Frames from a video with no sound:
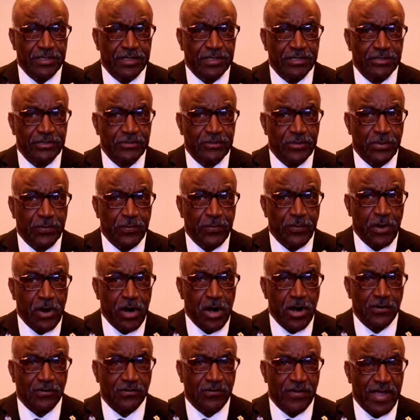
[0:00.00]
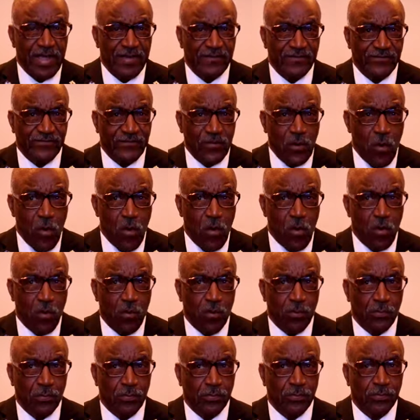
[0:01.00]
put it mm-hmm. into a paragraph
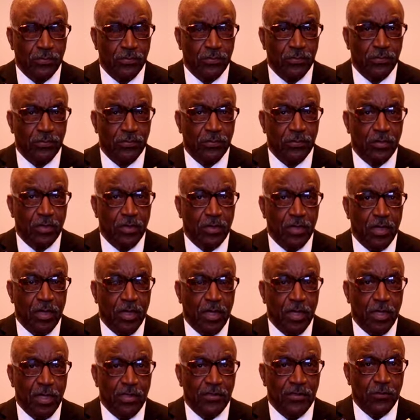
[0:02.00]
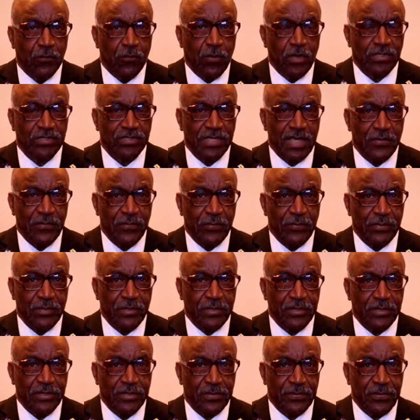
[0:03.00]
form, and then once I
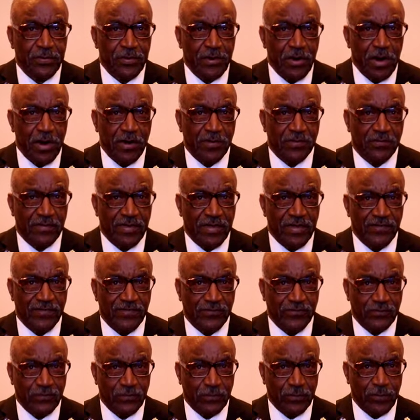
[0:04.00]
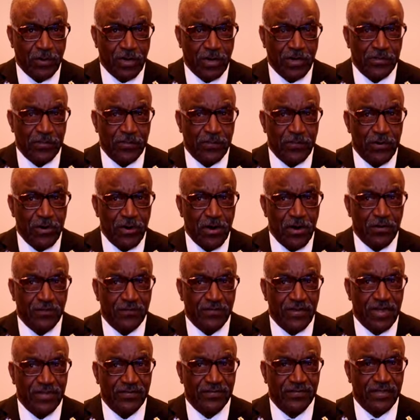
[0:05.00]
put it in a paragraph form, other
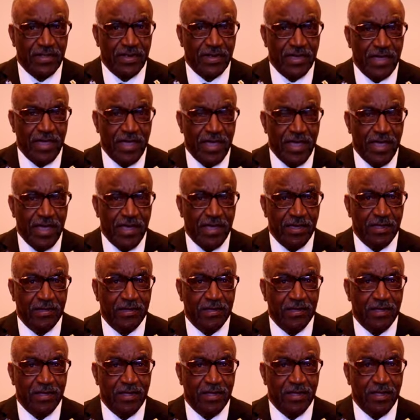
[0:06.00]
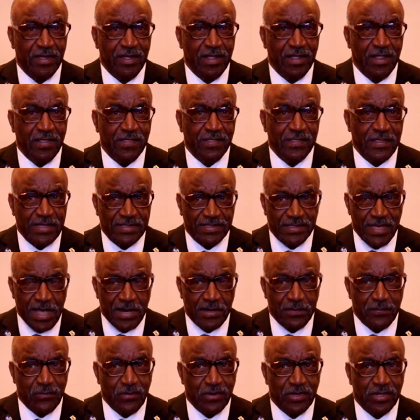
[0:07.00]
paragraphs that I had,
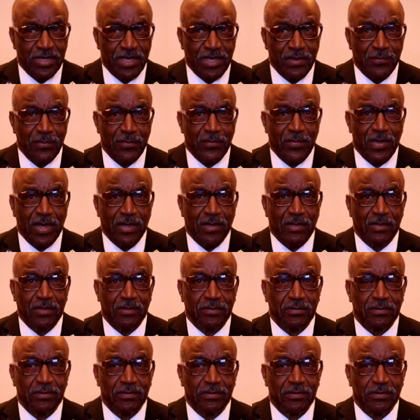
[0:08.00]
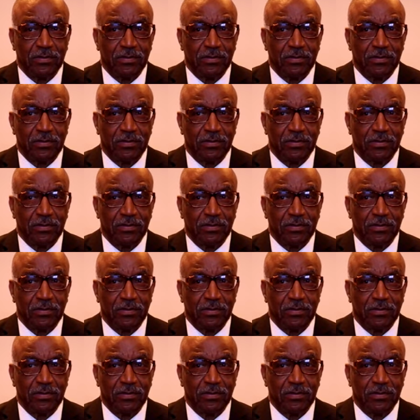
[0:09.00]
that's how the book came about.